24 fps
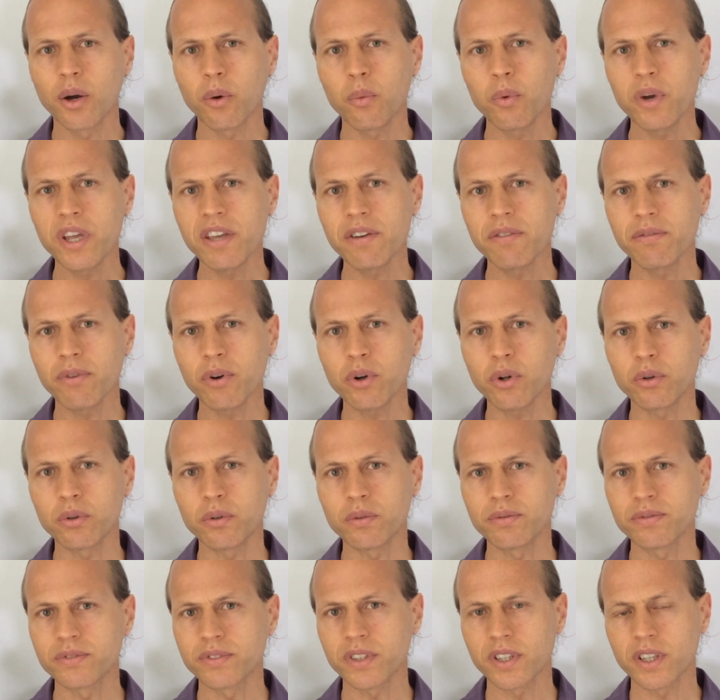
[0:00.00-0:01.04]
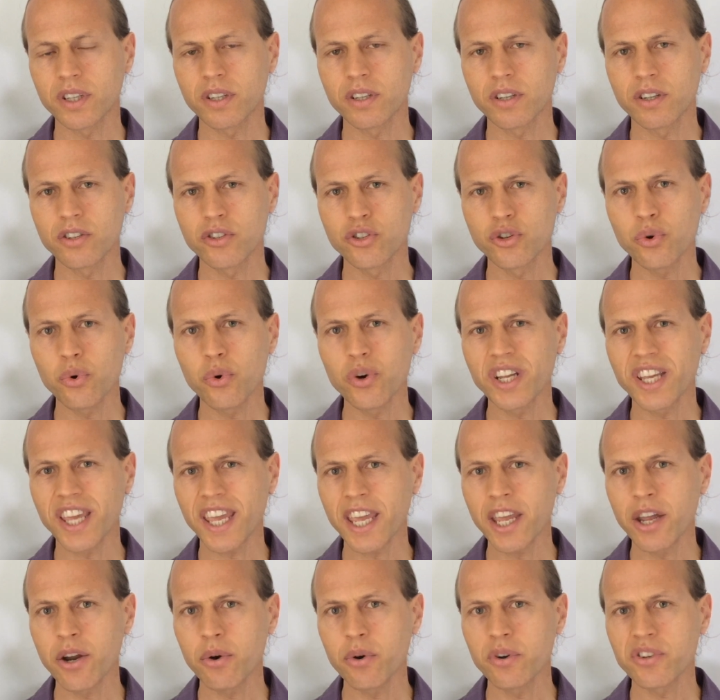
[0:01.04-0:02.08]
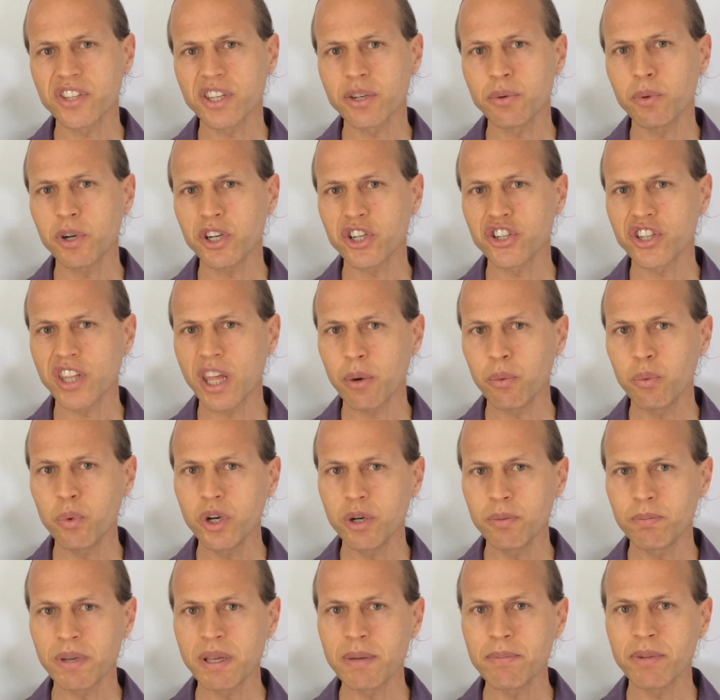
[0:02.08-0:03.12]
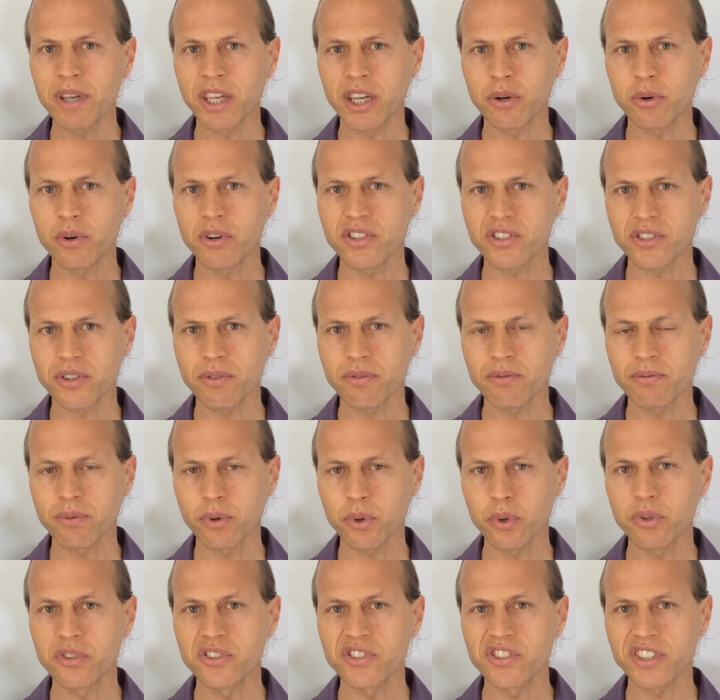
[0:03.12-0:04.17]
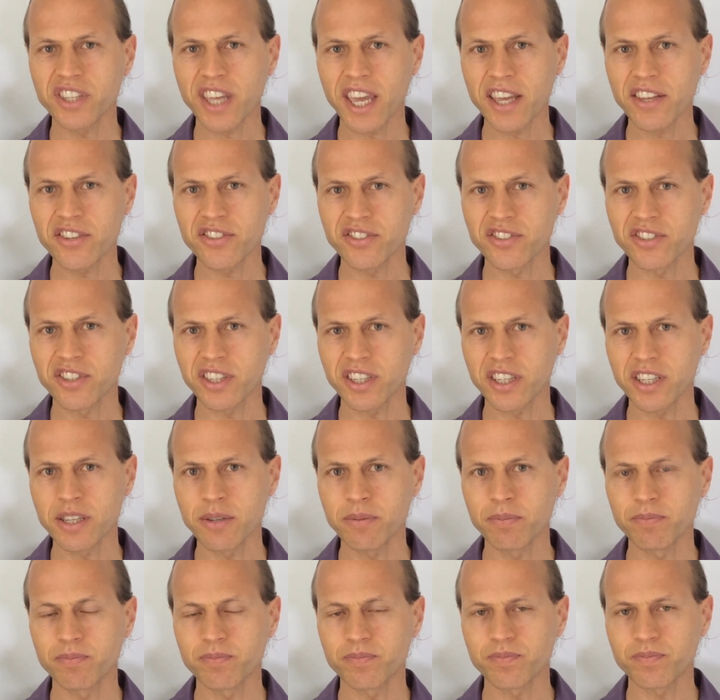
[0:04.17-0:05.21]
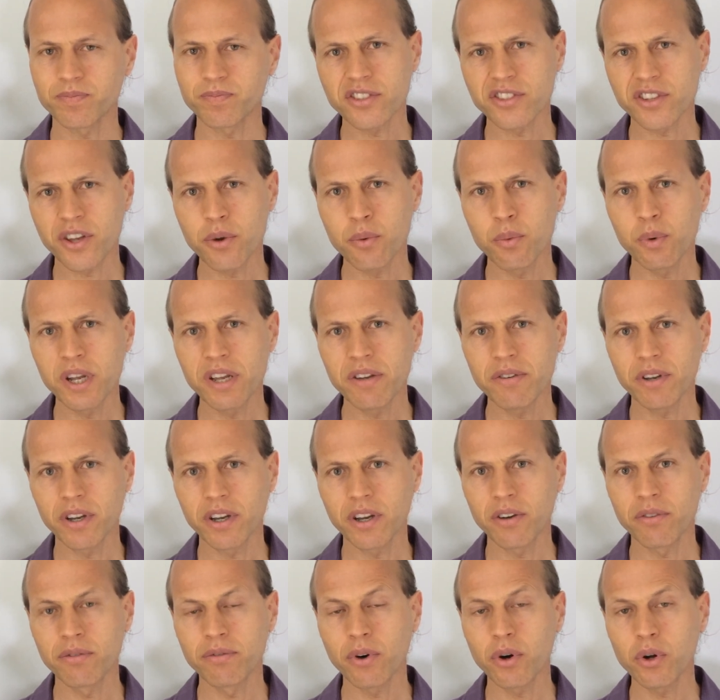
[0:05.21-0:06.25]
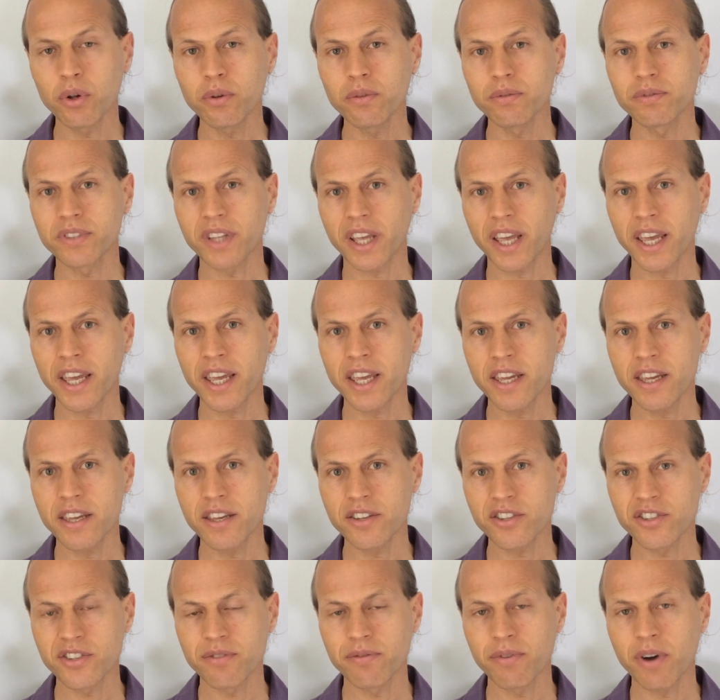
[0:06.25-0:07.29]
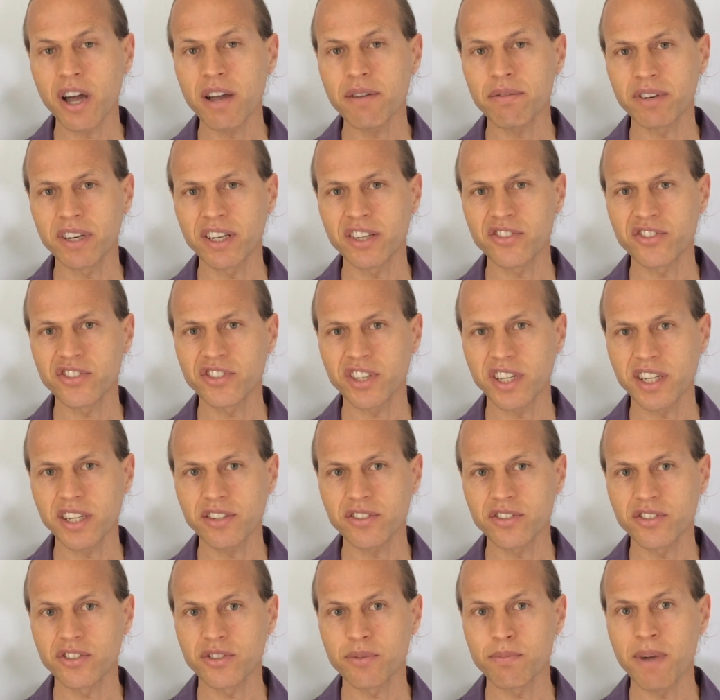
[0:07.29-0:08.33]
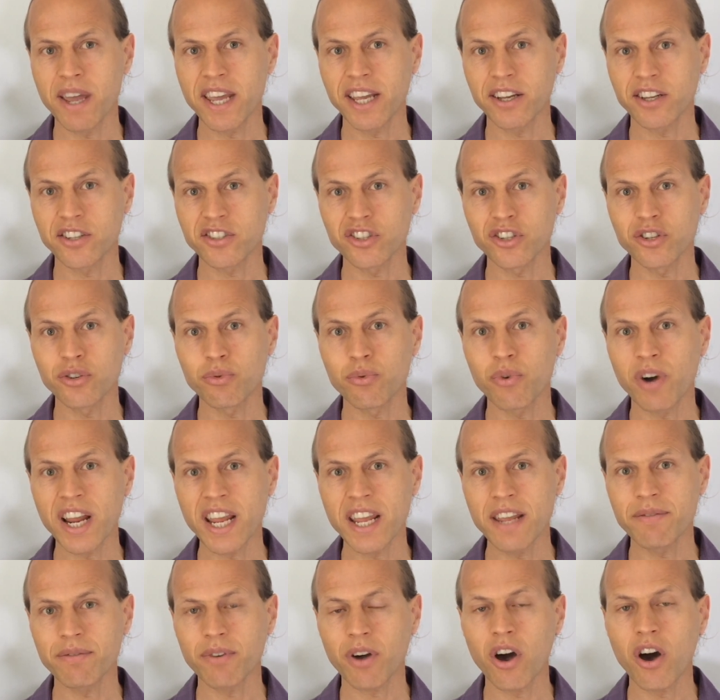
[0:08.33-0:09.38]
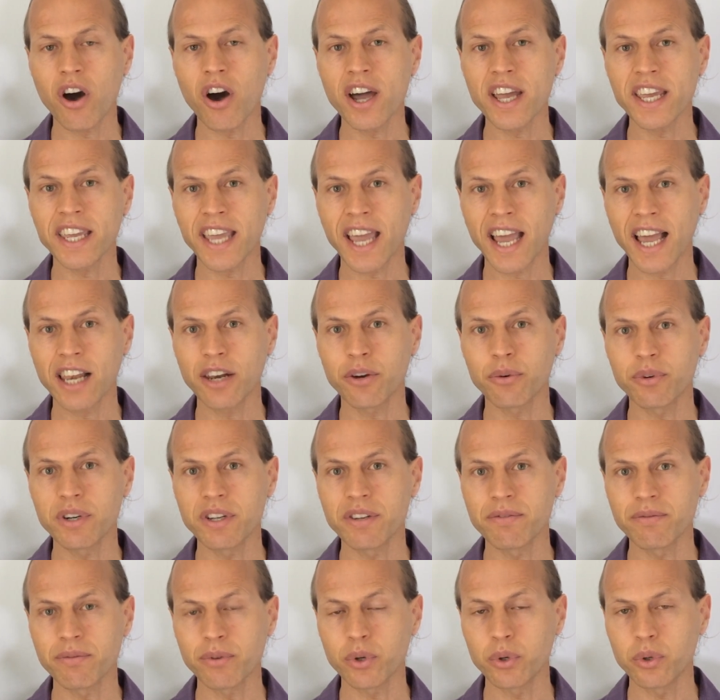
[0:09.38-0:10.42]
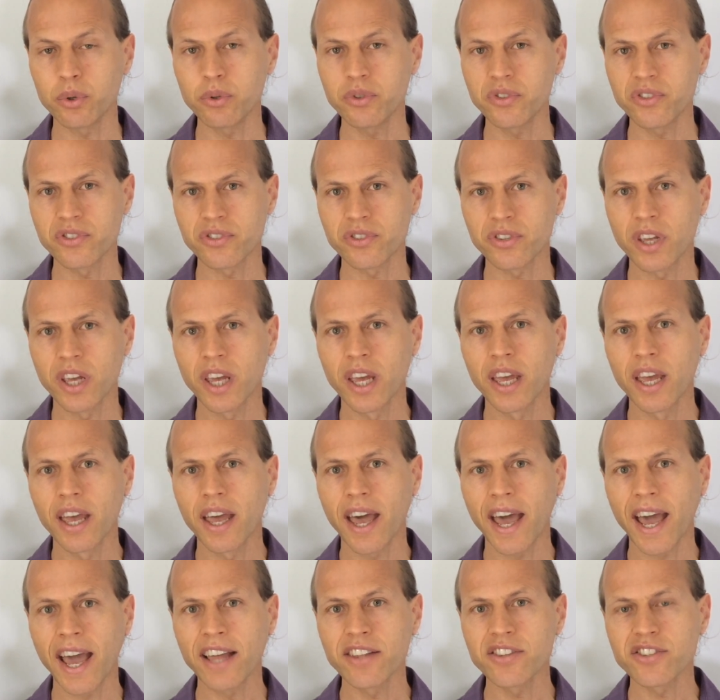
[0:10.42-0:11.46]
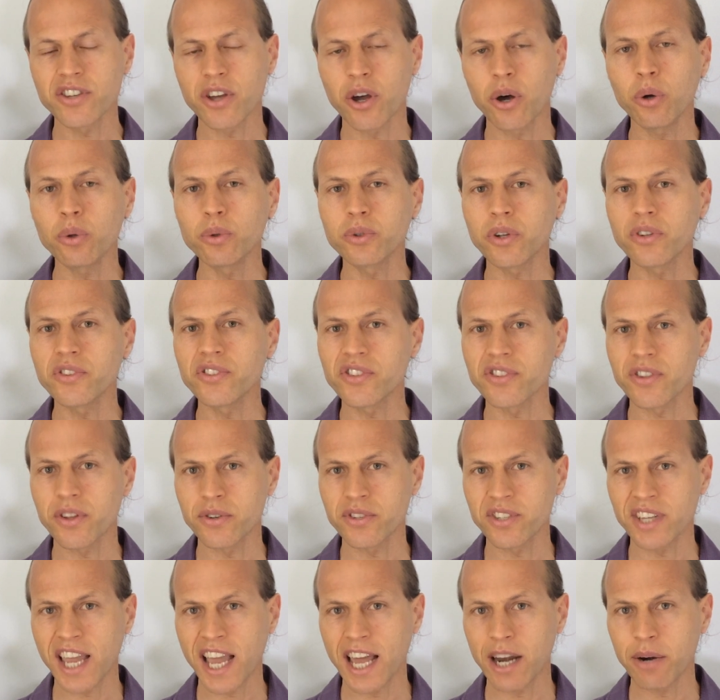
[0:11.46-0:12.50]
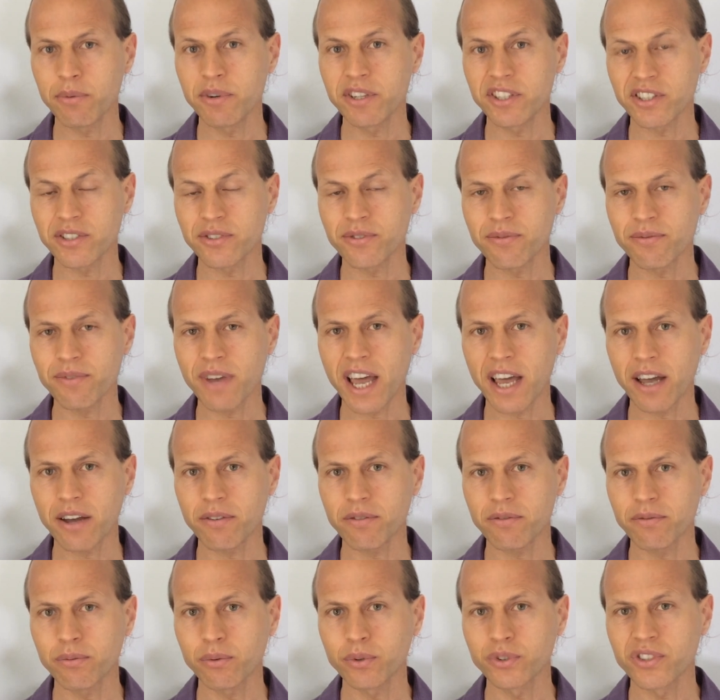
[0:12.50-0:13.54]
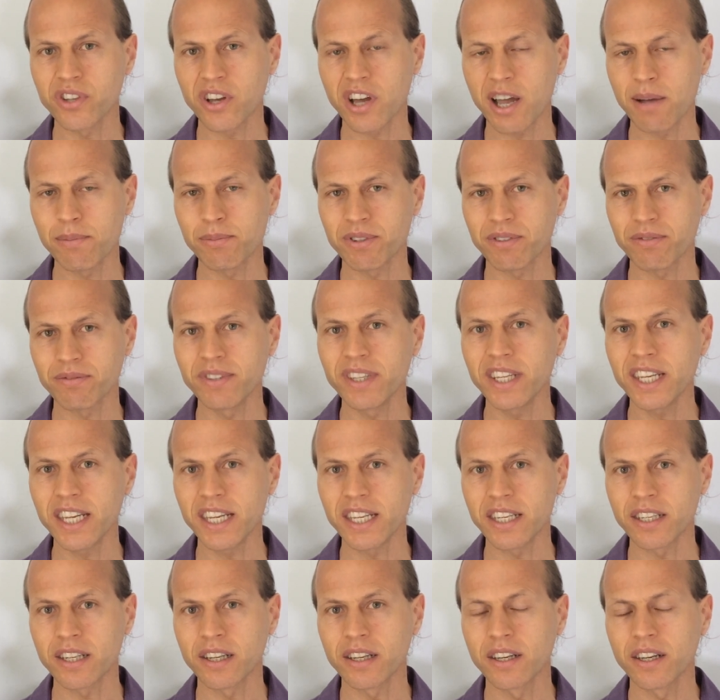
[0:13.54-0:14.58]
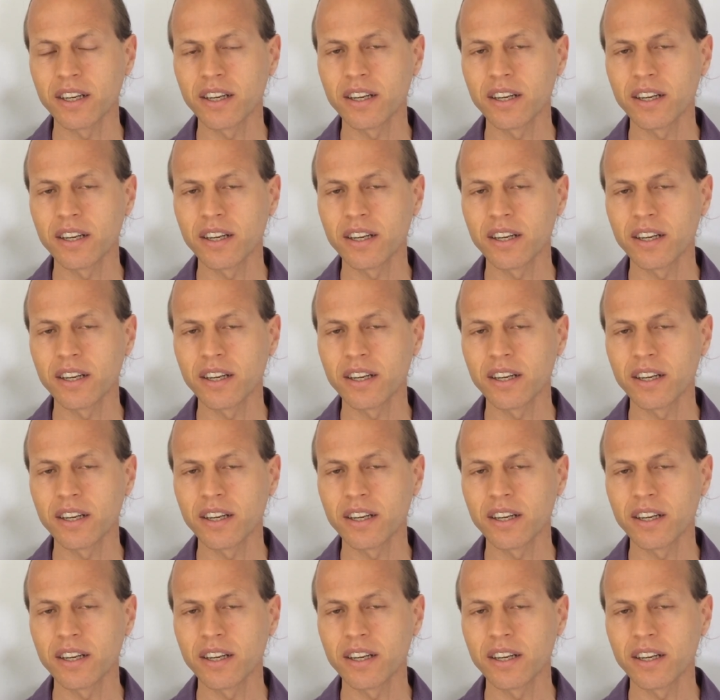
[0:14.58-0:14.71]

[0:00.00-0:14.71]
We evolved during eras in which there would be periods of food scarcity. So we evolved a survival instinct to make us crave high-calorie foods and to hold on to those calories as fat for times of need.